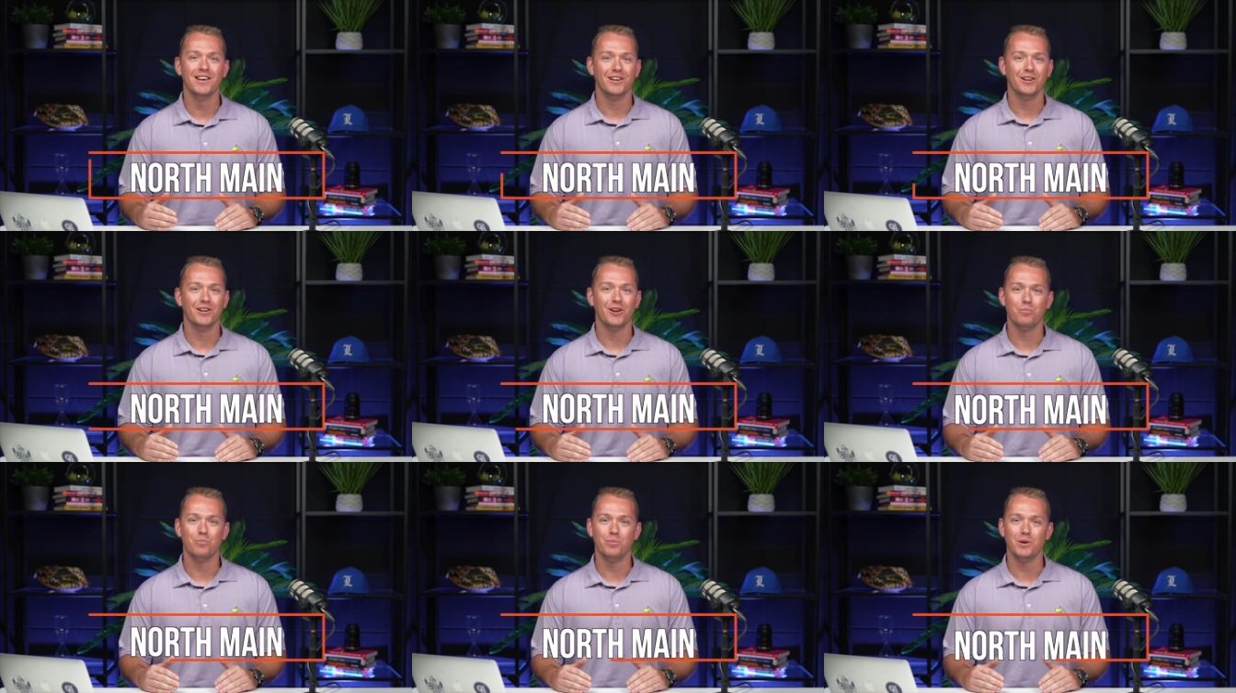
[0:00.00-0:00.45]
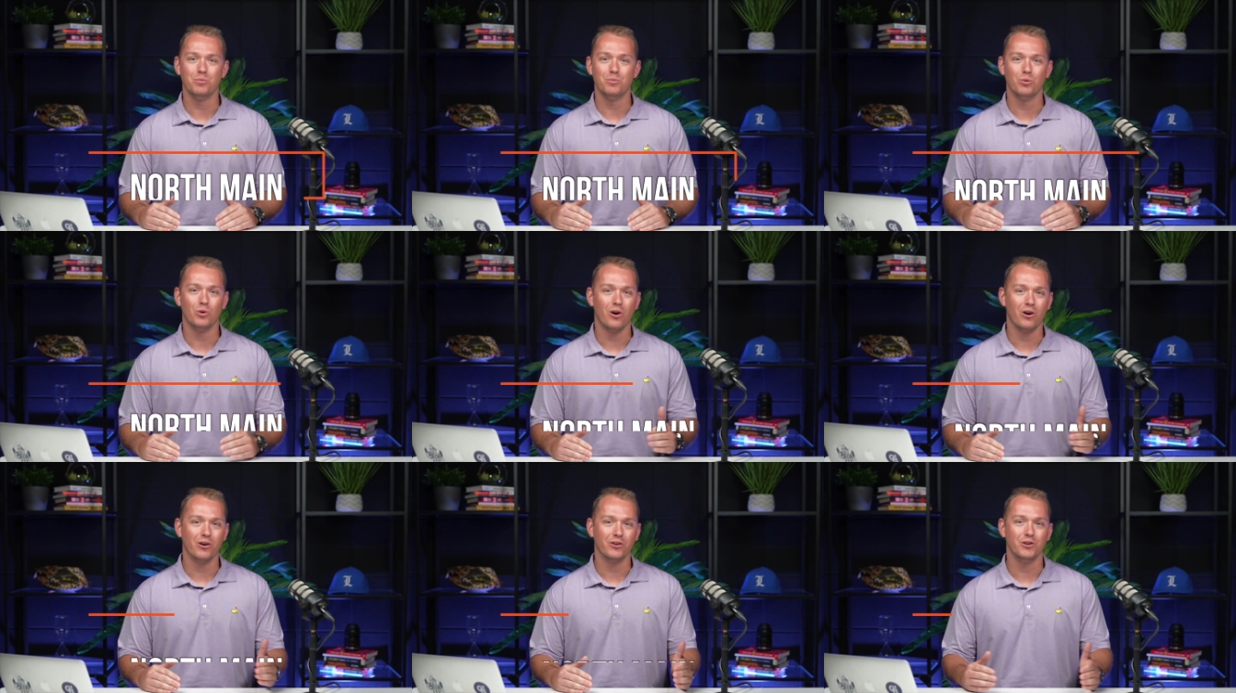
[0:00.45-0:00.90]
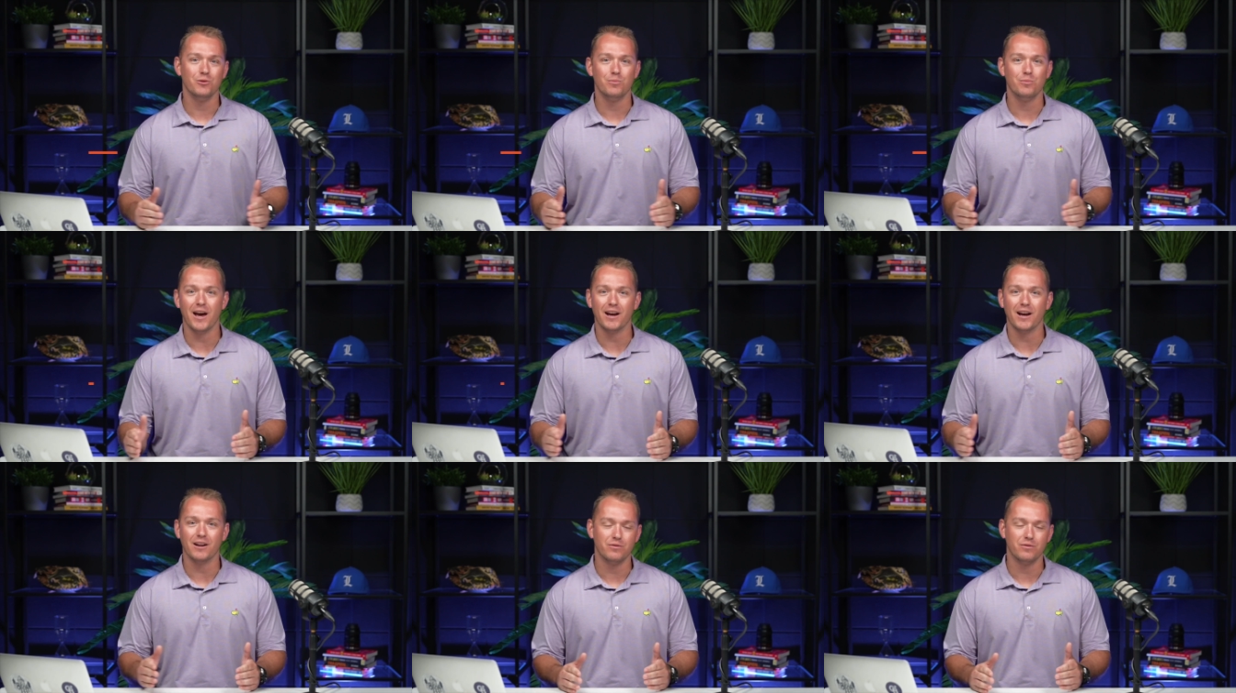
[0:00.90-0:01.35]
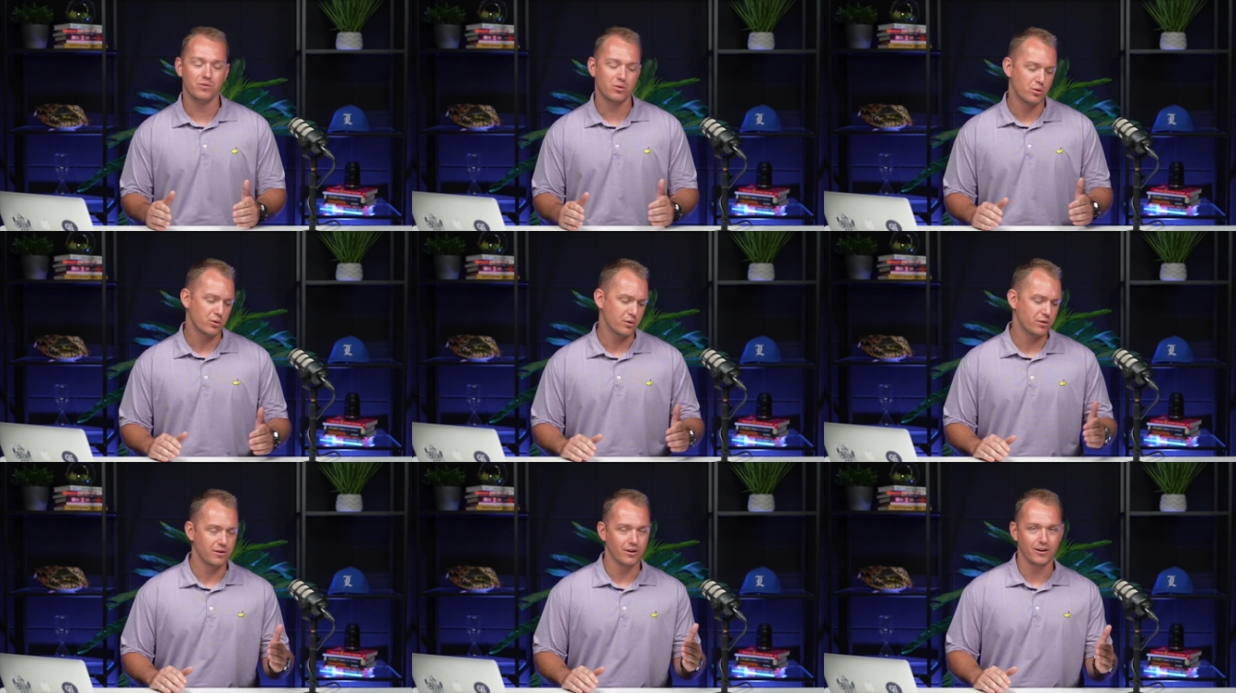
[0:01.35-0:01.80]
You know, people argue back and
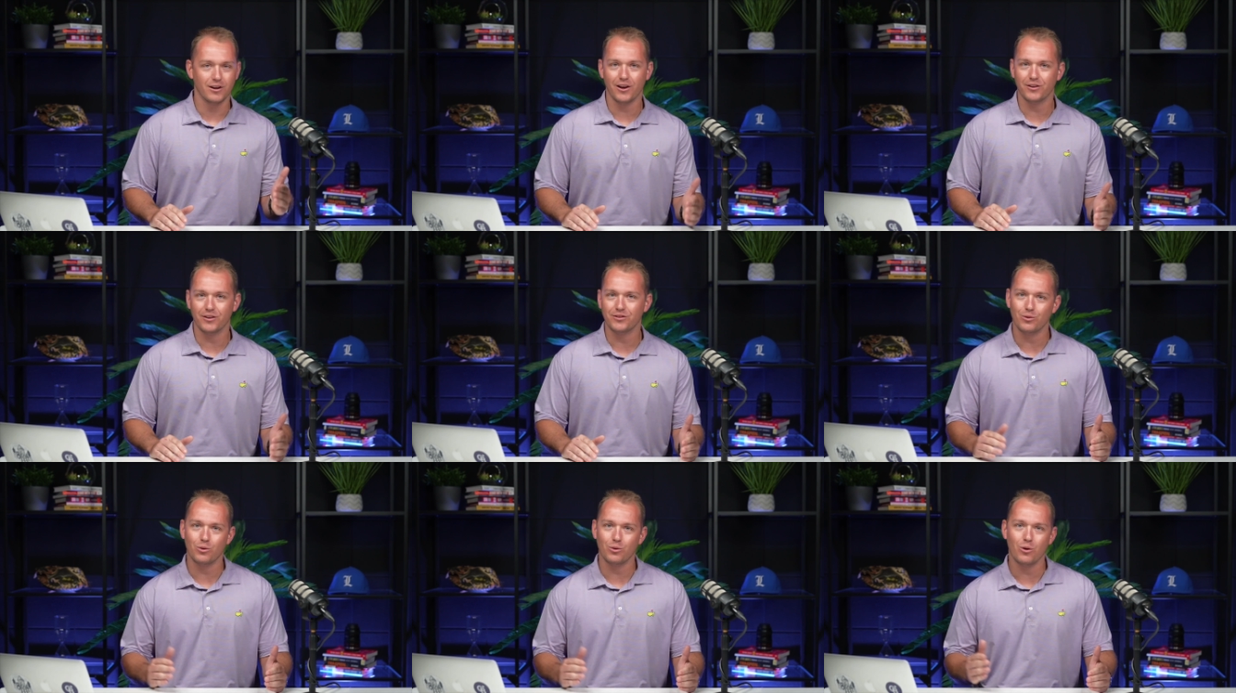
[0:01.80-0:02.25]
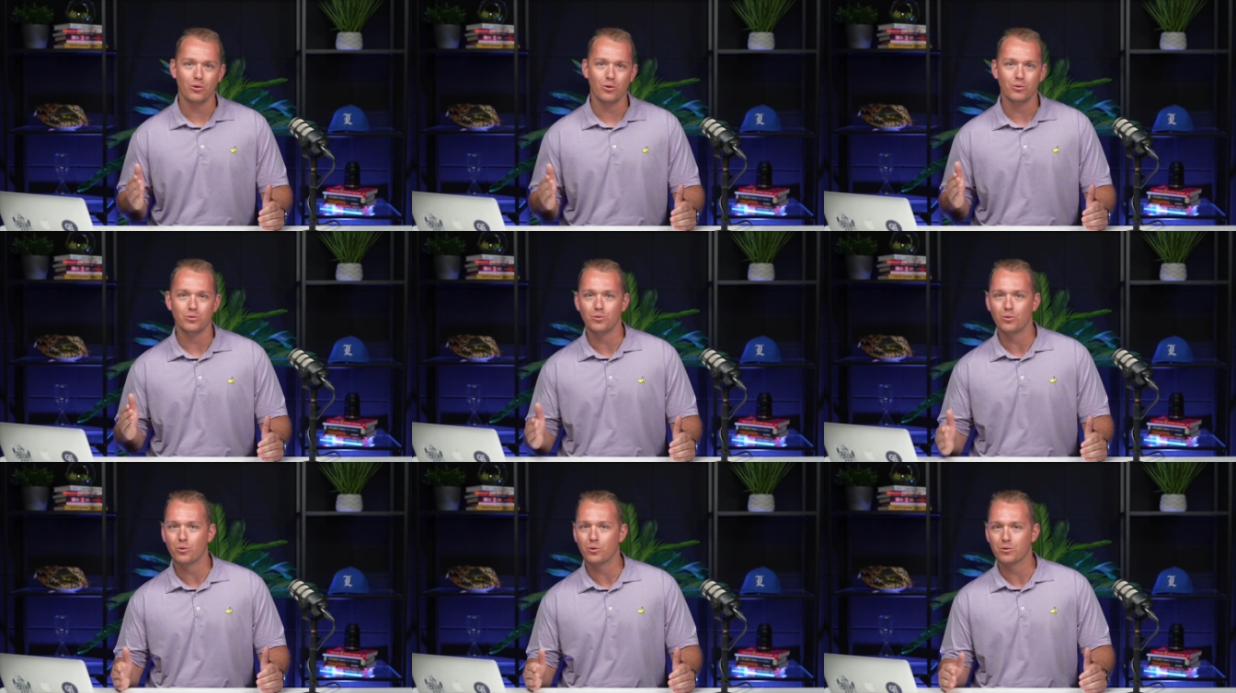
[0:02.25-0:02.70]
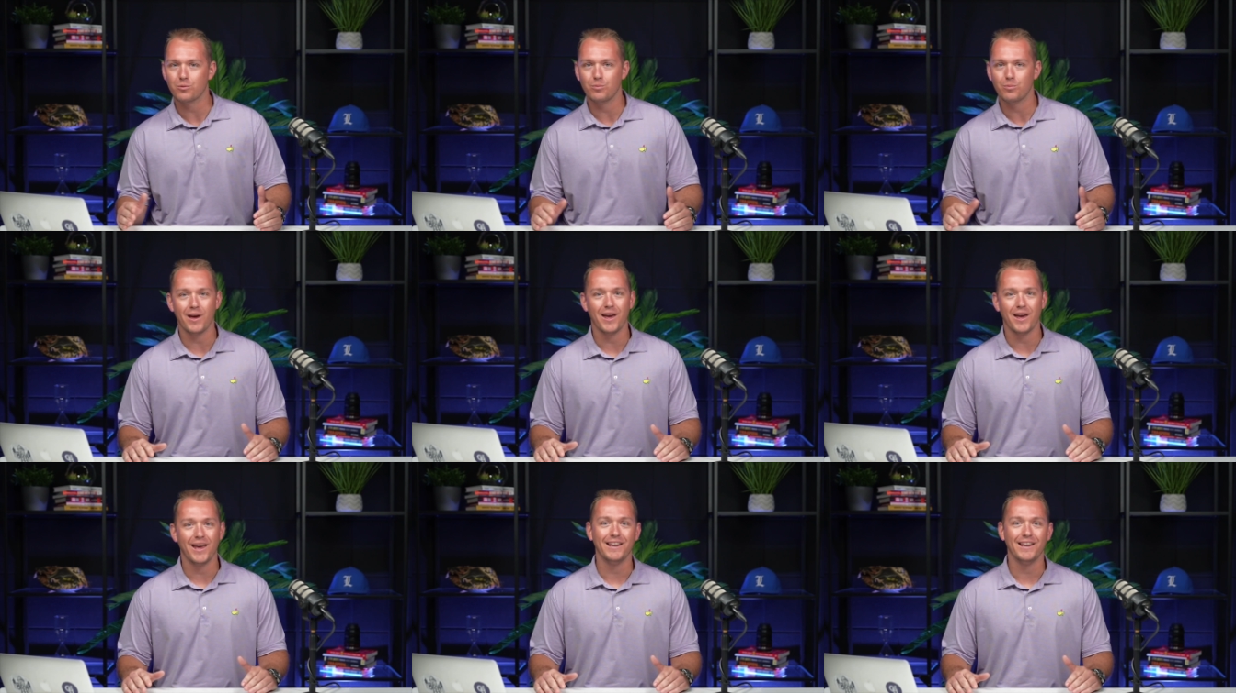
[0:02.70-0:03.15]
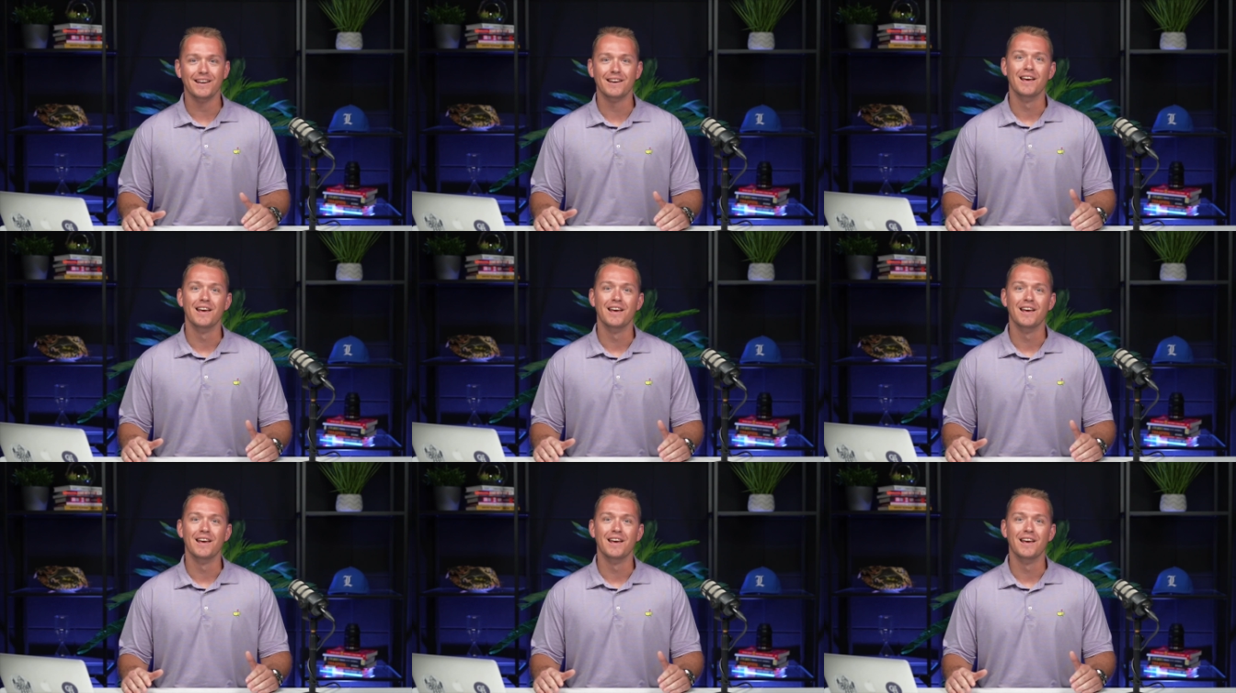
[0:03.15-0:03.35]
forth, Augusta Road, North Main.